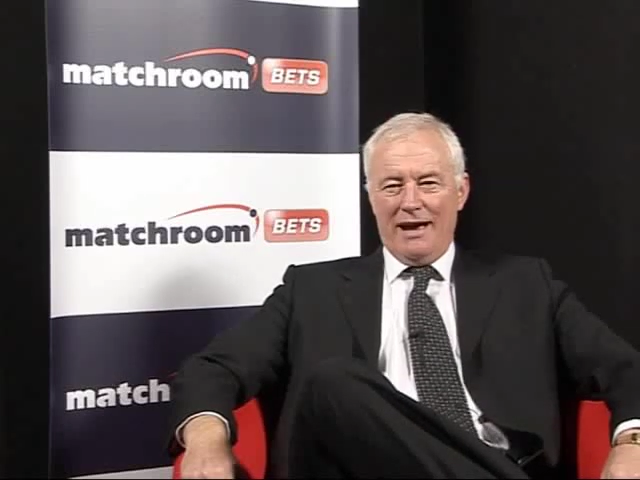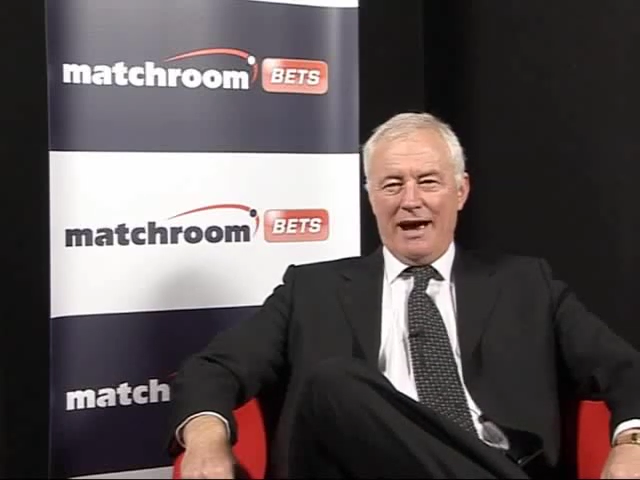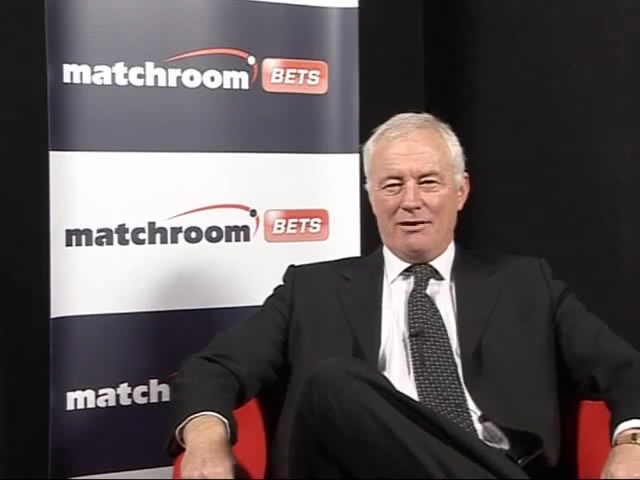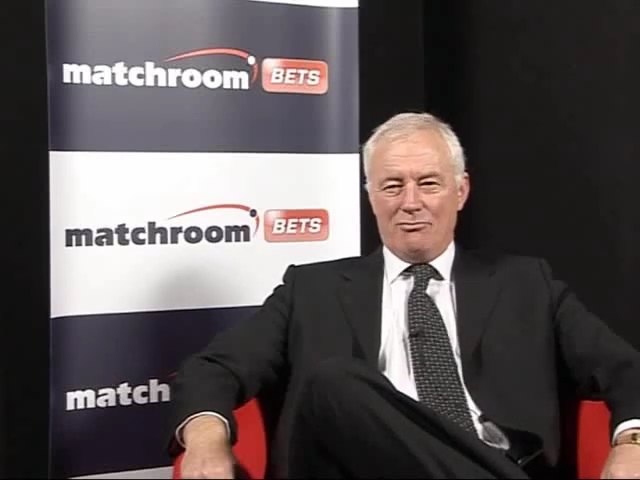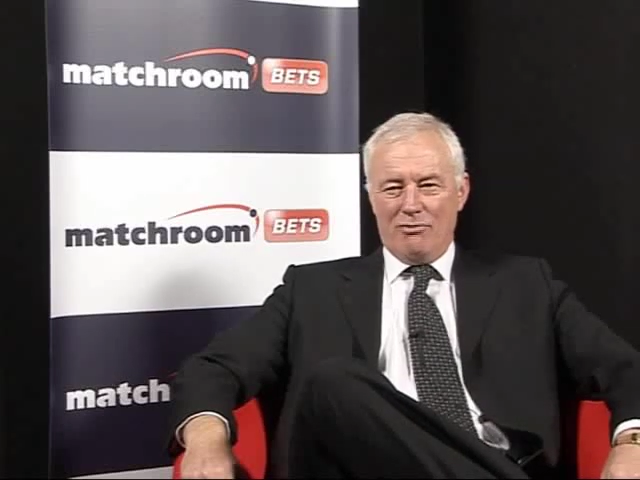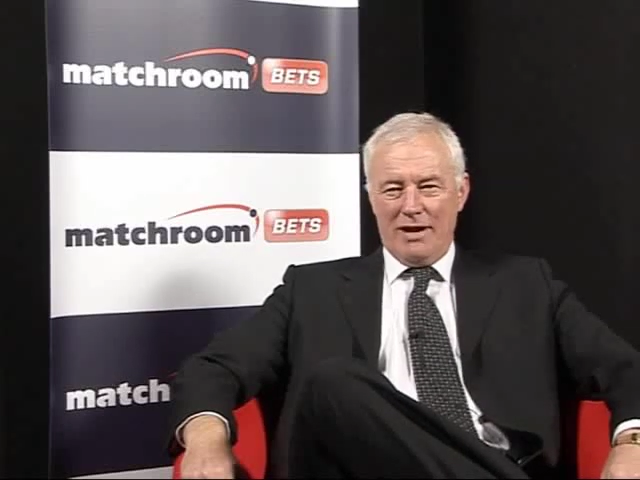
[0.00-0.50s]

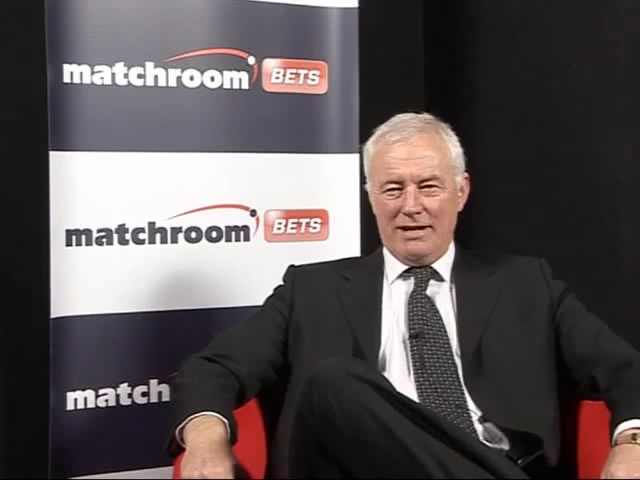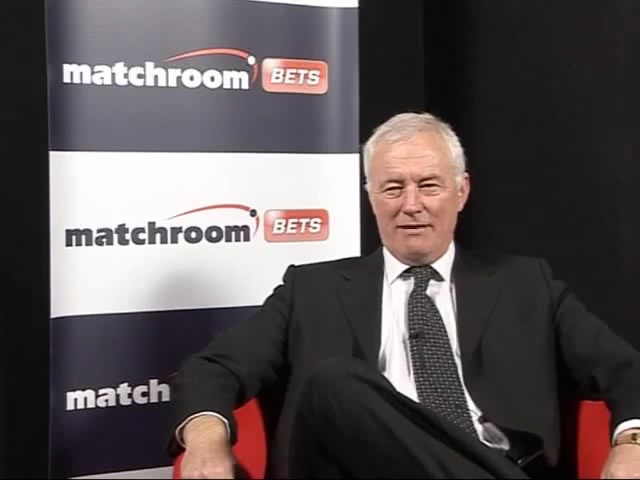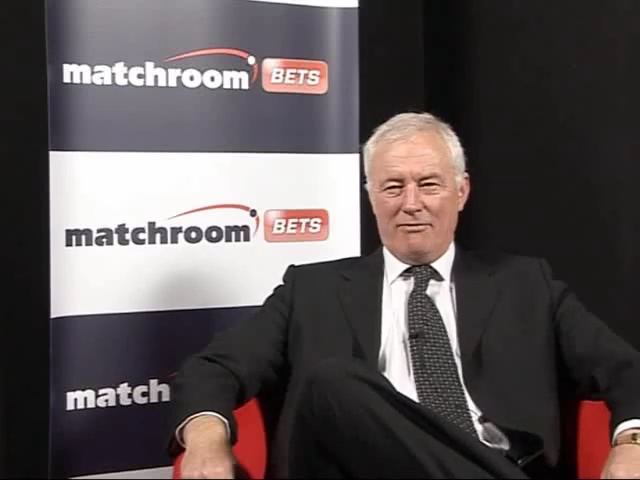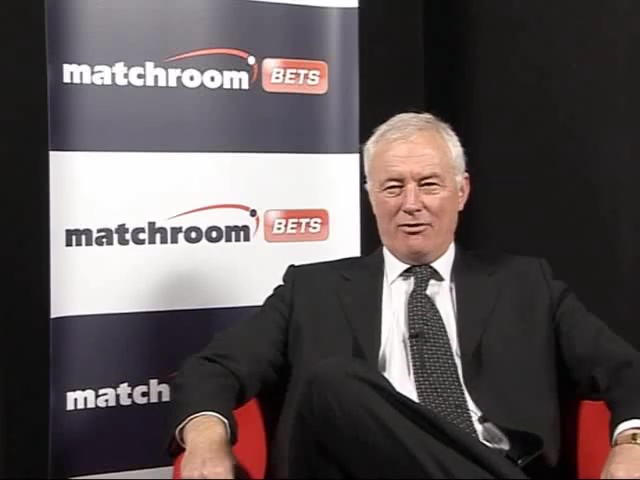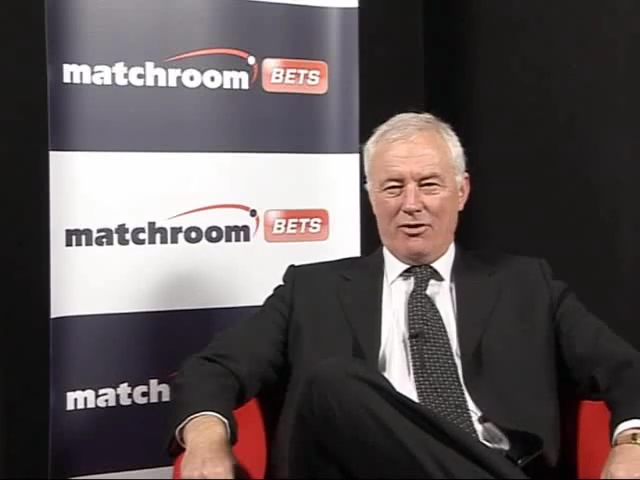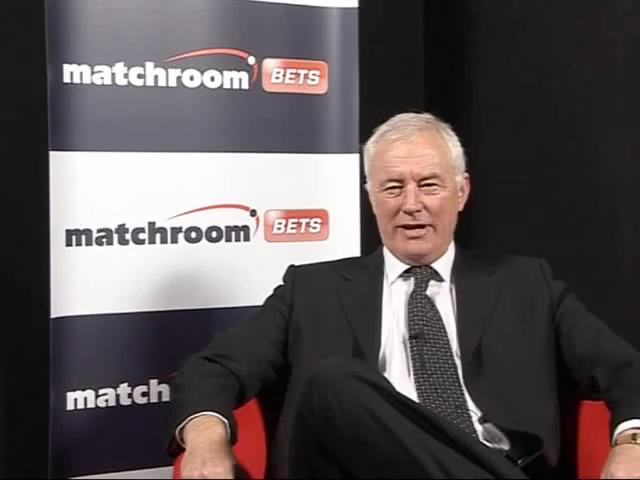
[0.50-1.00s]
and ready
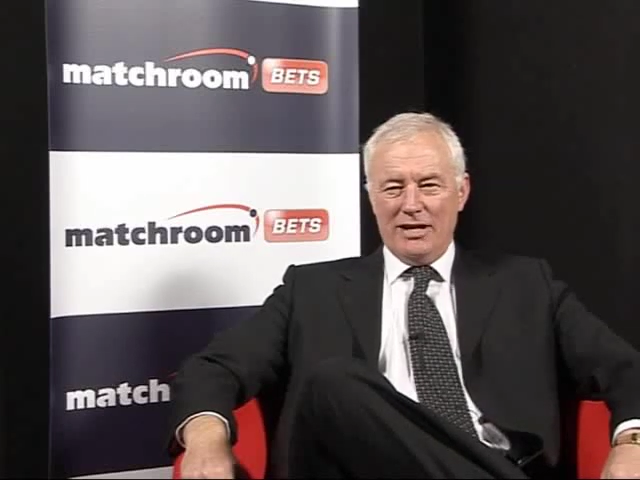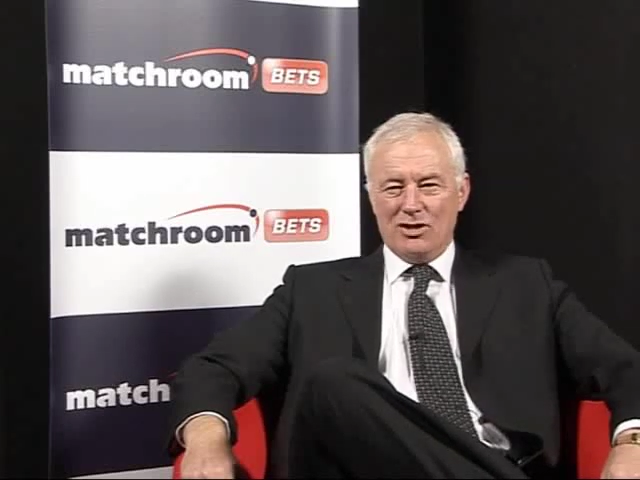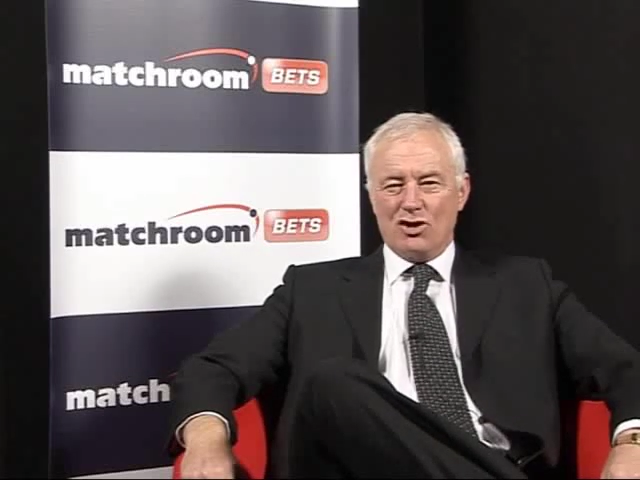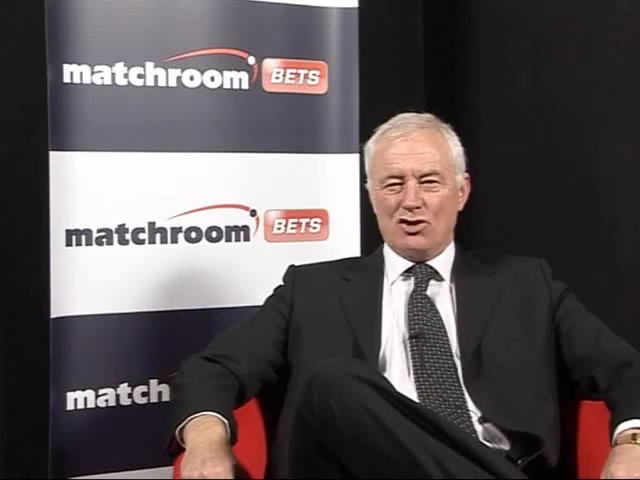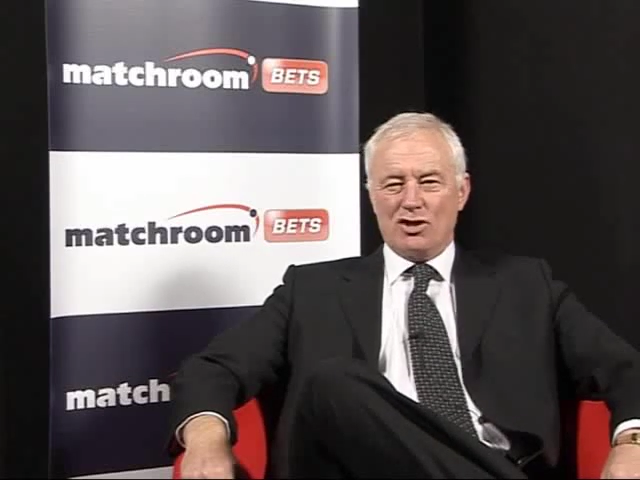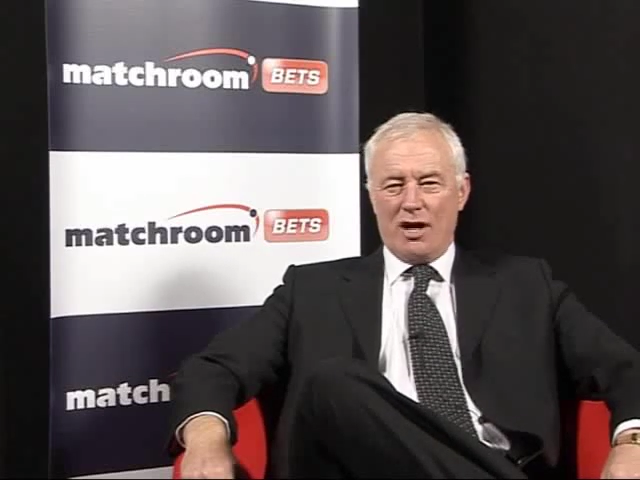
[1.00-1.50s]
for
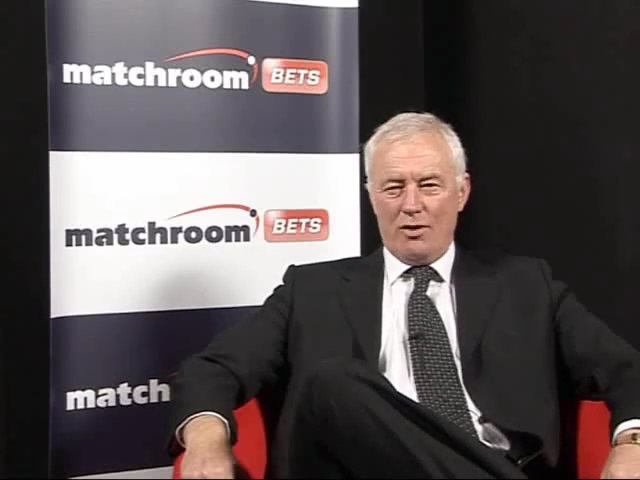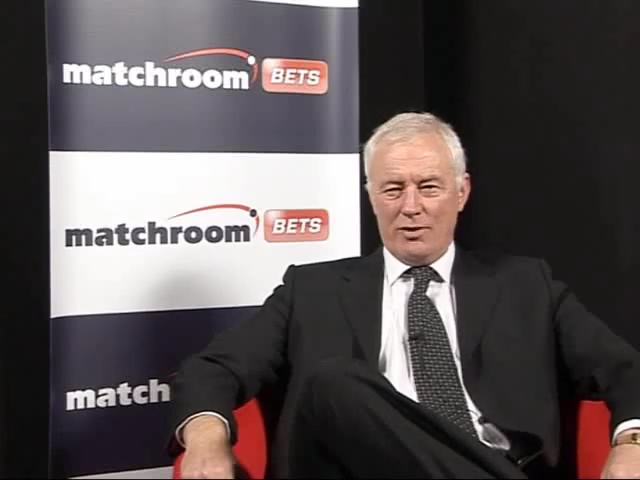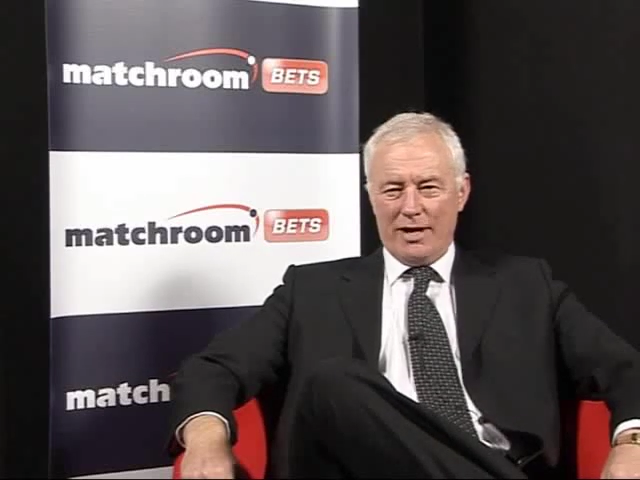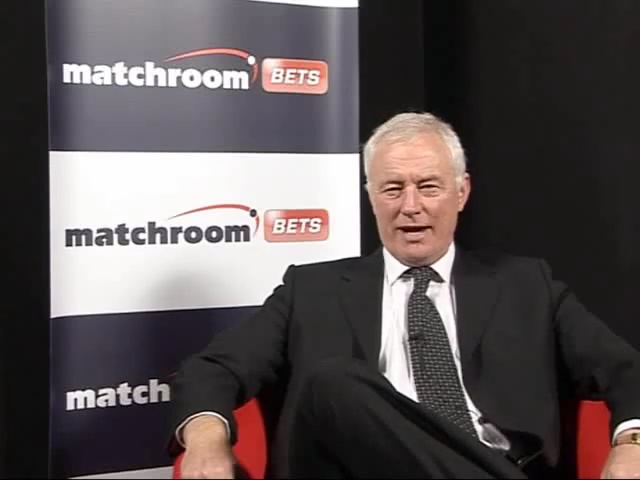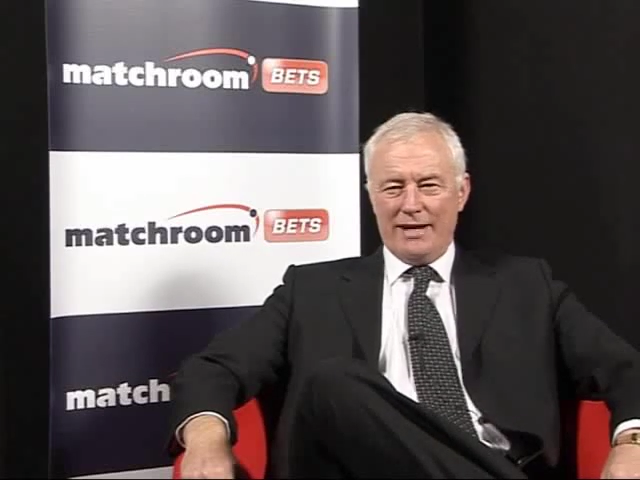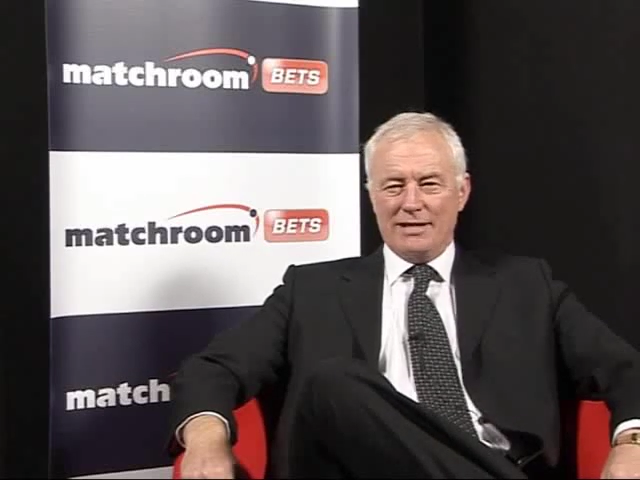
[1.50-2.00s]
his
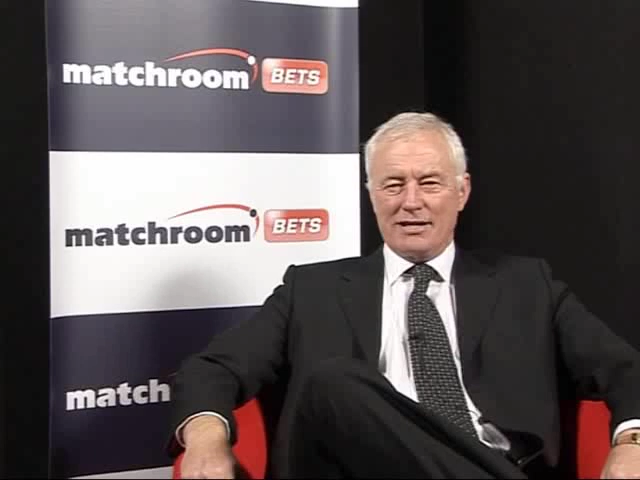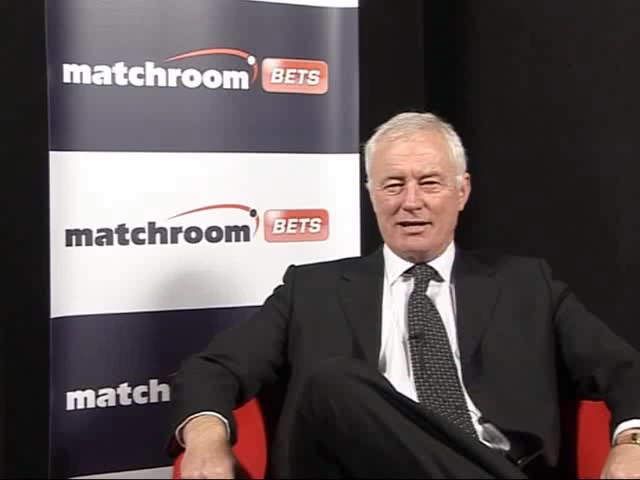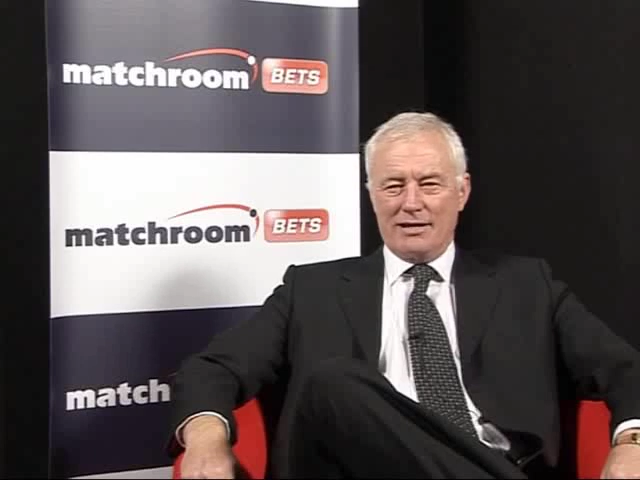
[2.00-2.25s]
showcase